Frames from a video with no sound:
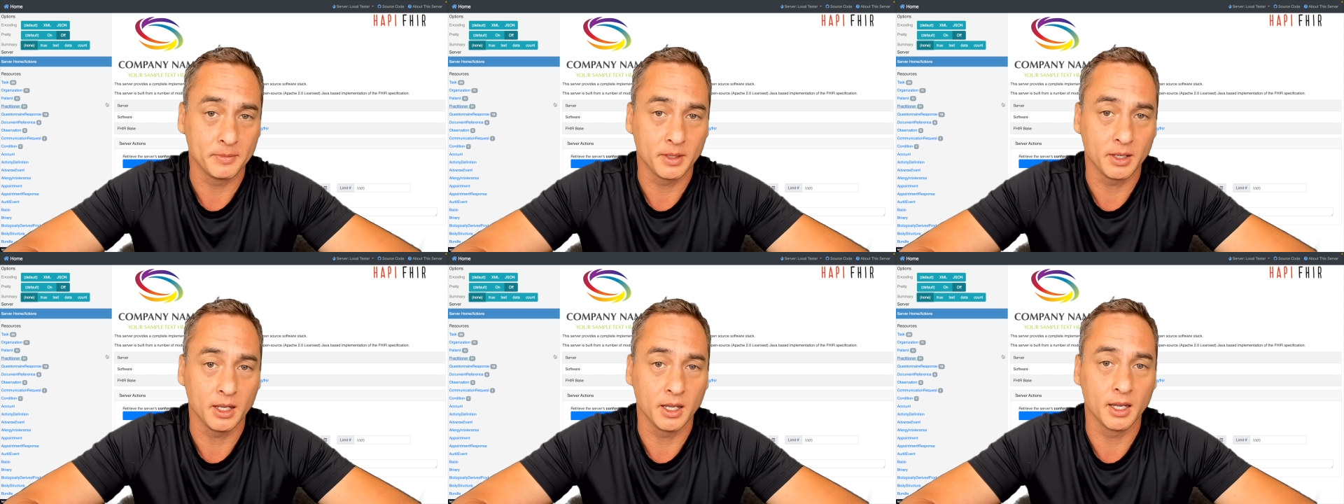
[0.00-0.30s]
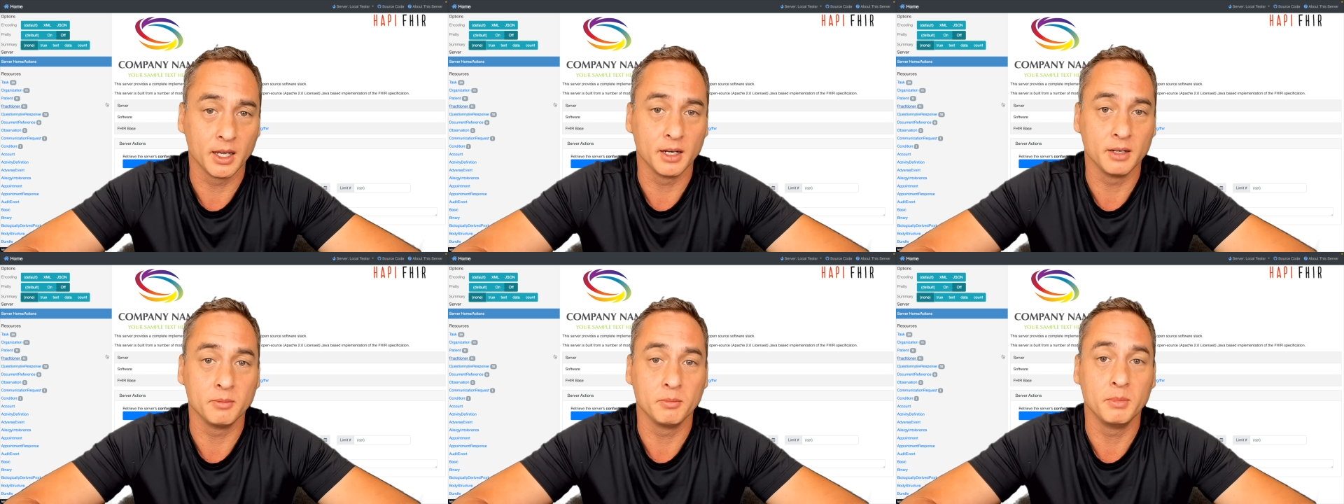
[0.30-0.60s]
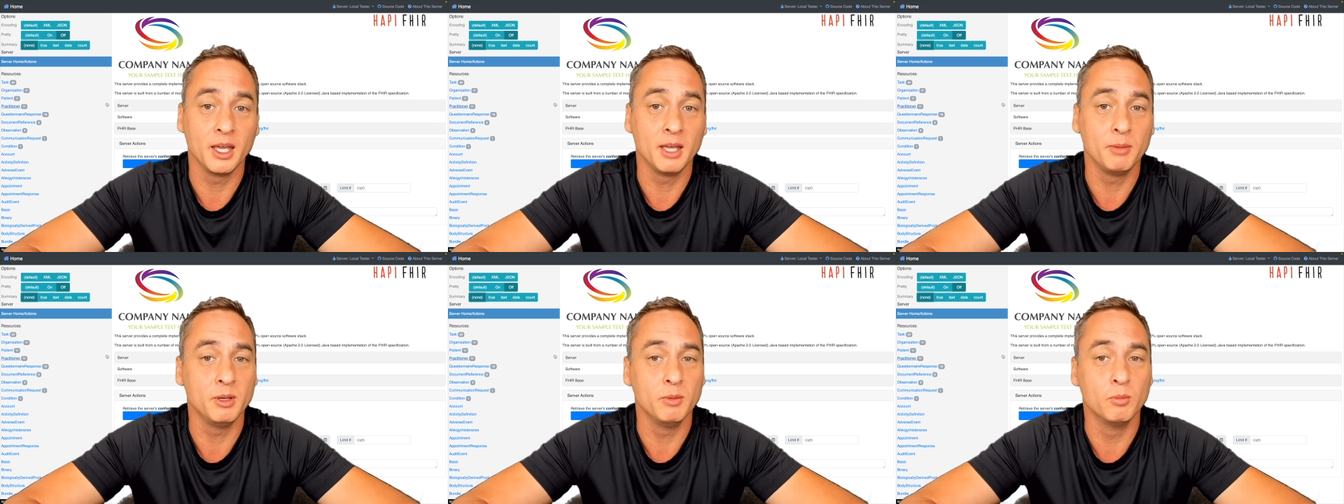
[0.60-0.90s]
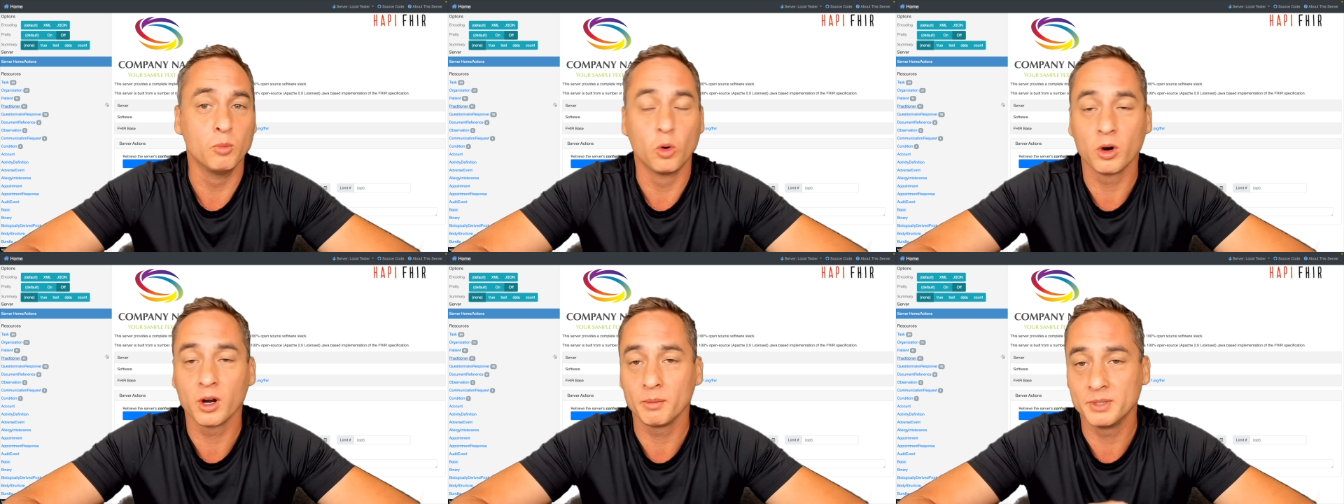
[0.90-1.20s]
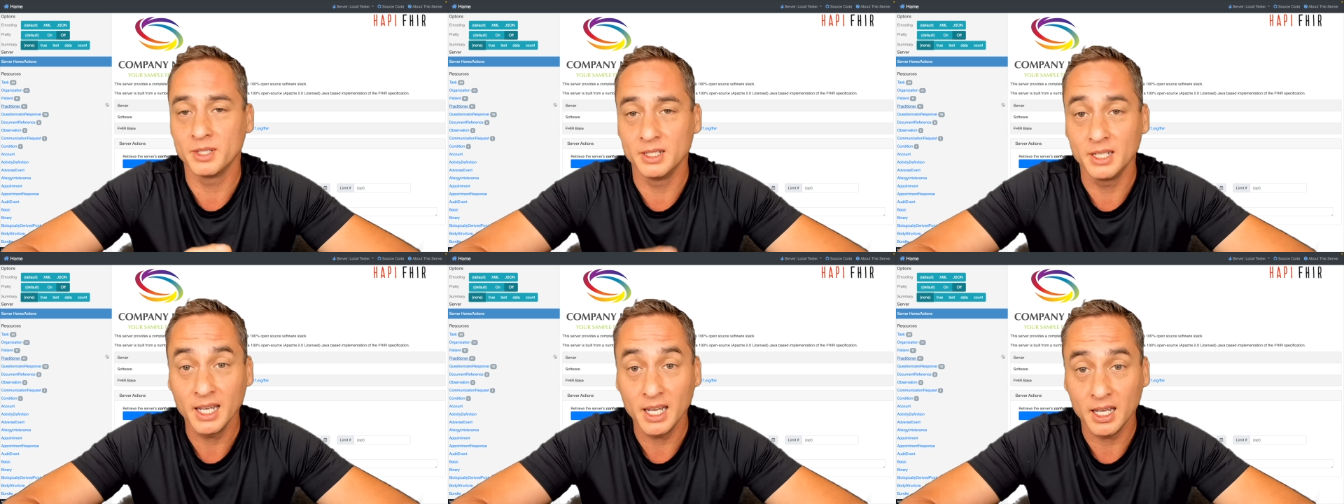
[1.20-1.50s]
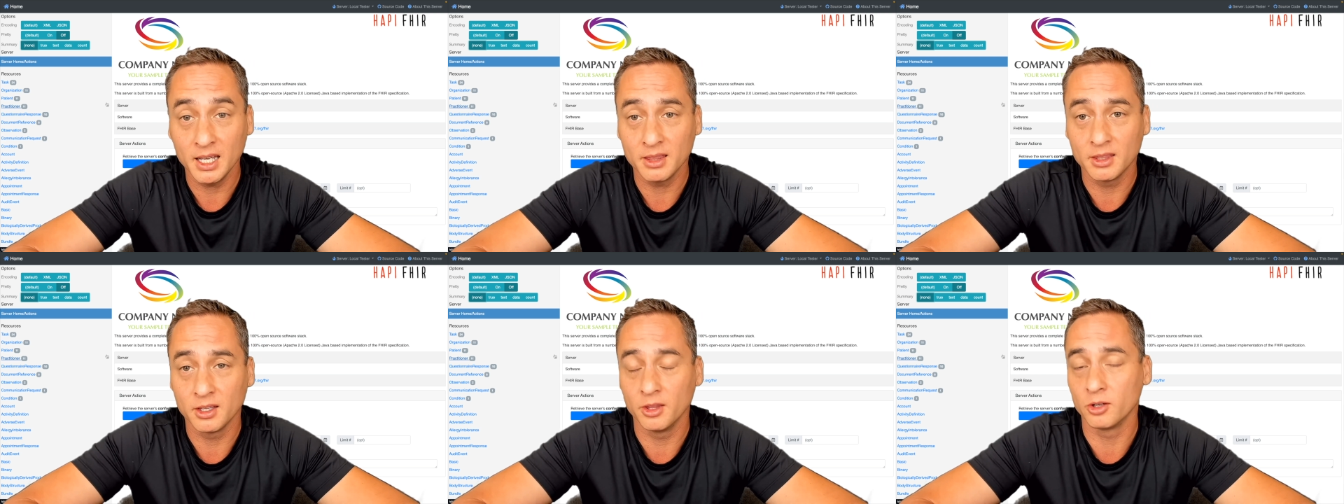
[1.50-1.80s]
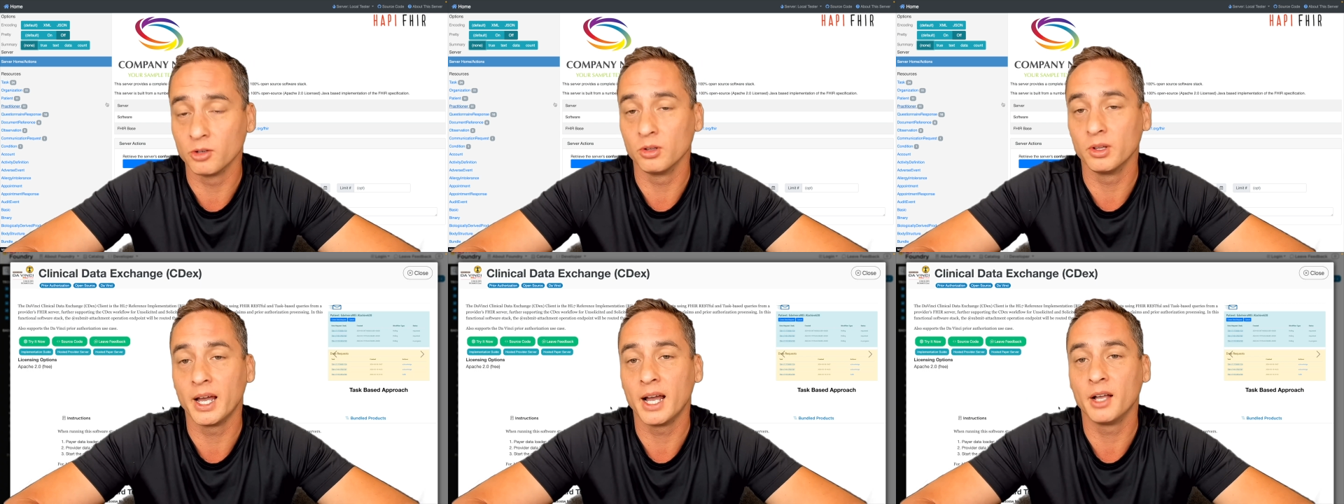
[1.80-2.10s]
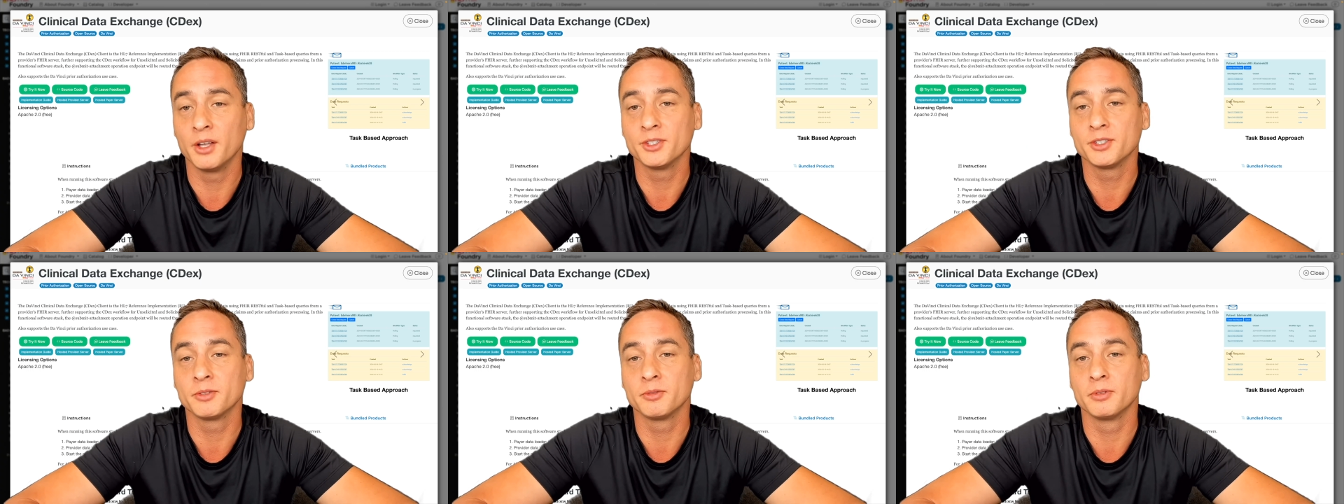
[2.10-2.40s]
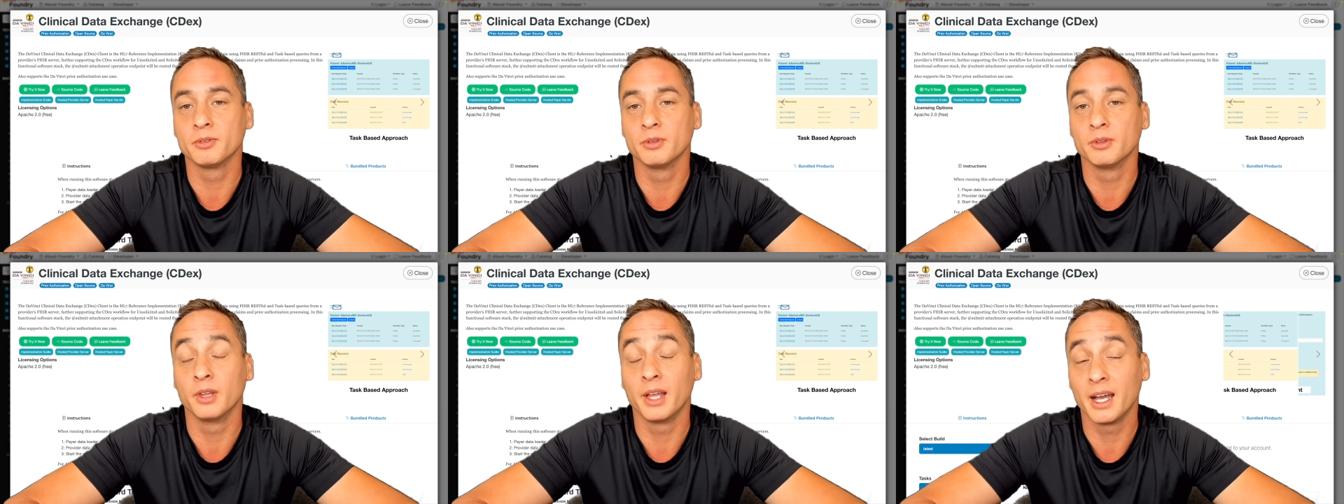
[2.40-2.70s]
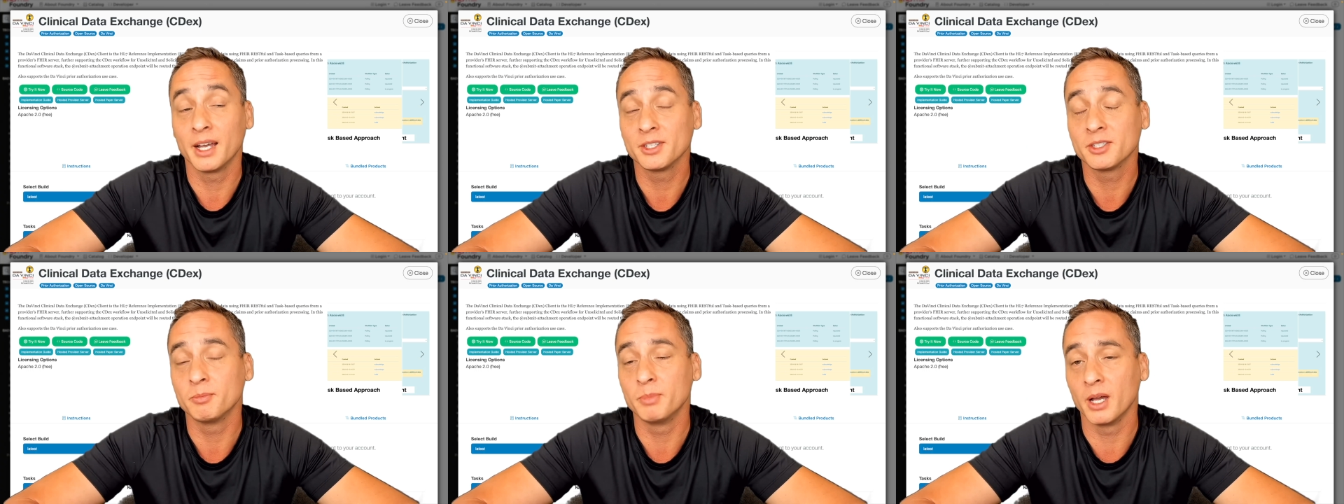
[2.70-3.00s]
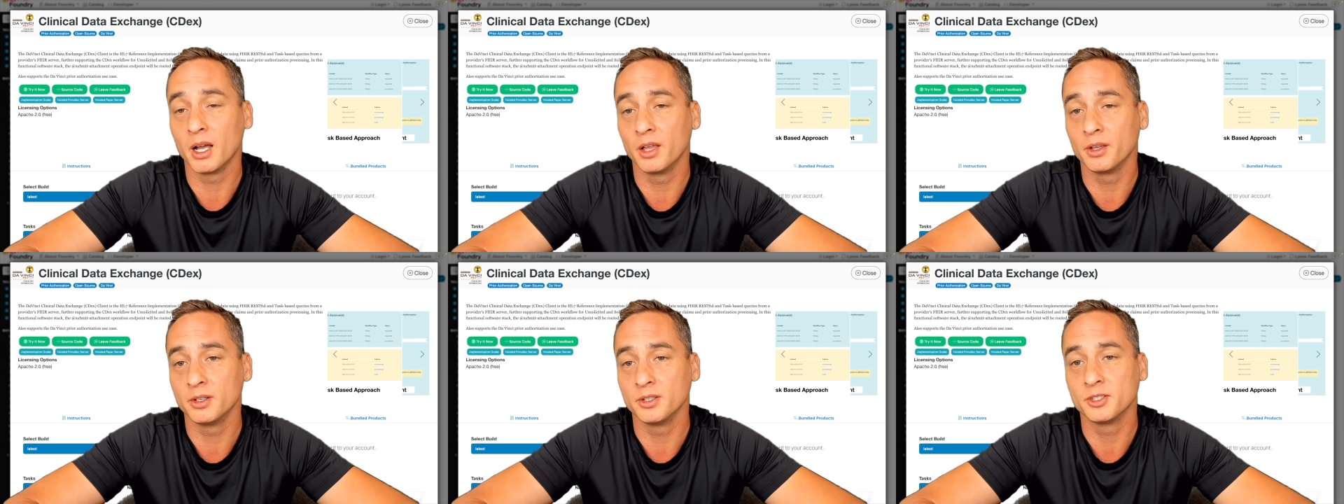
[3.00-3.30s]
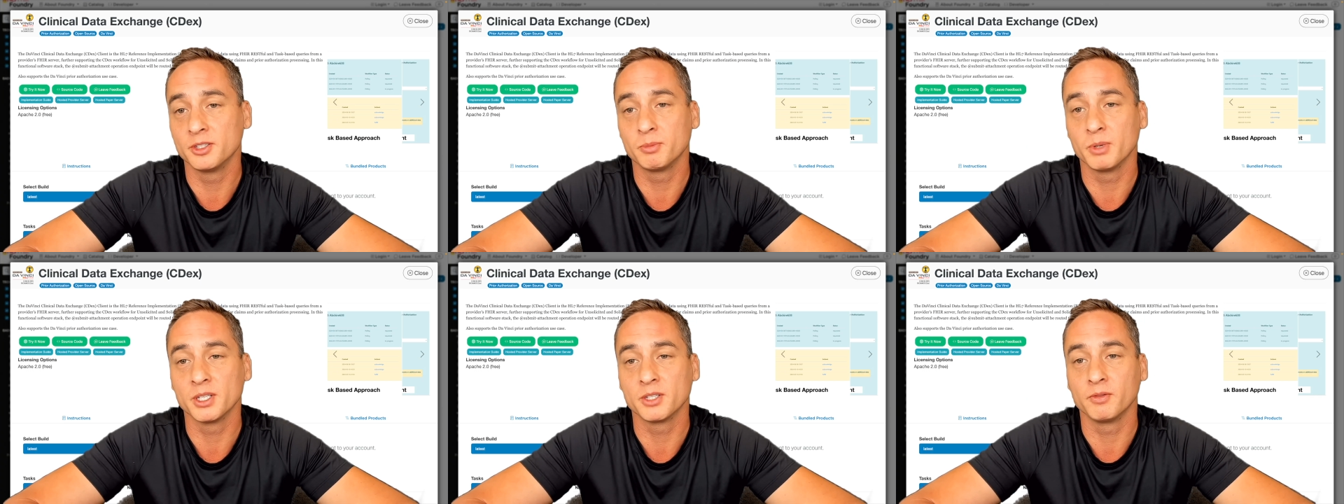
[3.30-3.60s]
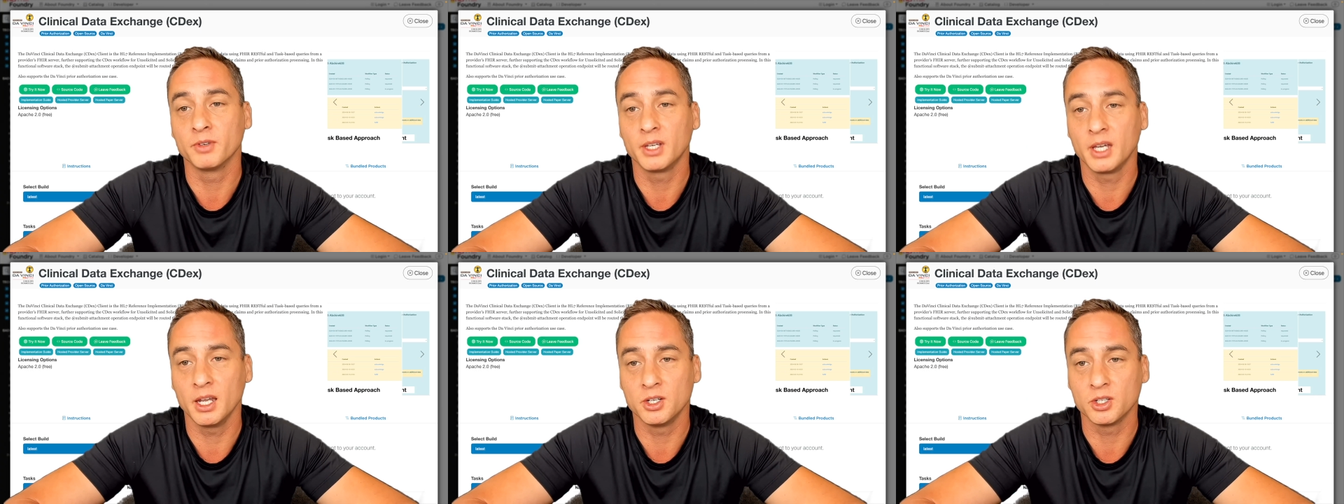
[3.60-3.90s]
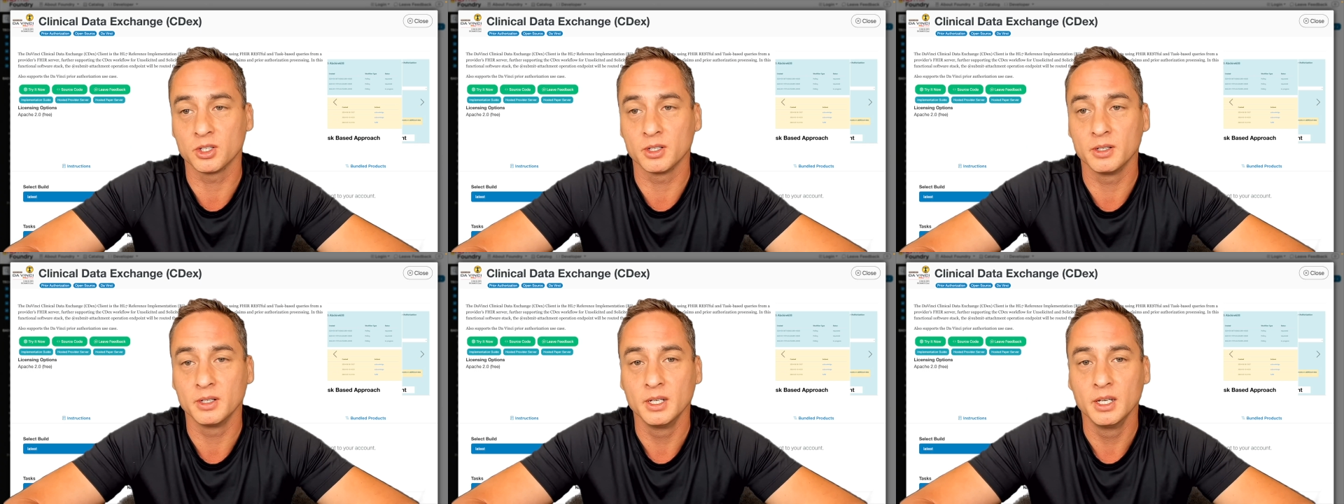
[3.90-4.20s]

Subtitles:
and may be more up to date than their last balloted specification.